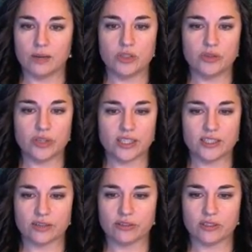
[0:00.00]
I'm doing a
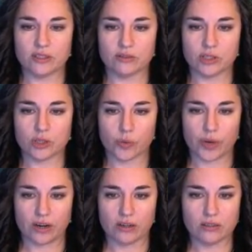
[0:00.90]
difference of
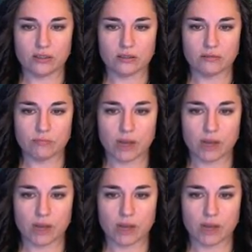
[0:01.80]
squares.